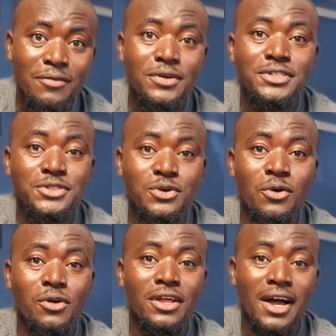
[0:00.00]
which is
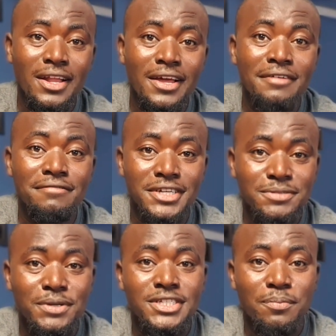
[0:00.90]
called Ghana
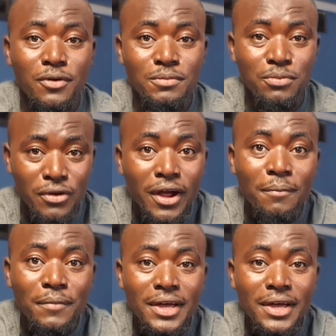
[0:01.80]
Investment Support Program.